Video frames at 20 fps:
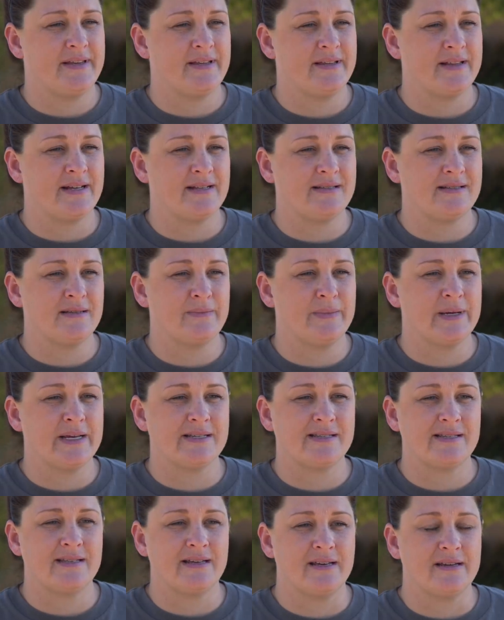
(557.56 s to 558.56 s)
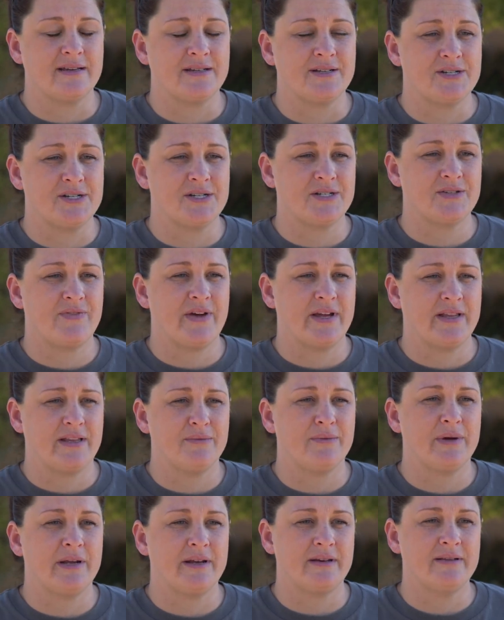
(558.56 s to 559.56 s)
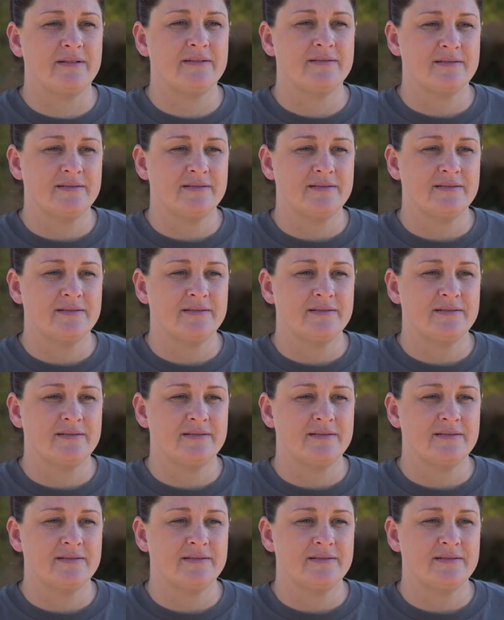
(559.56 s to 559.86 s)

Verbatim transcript: think that's the biggest thing, is she's finally ready.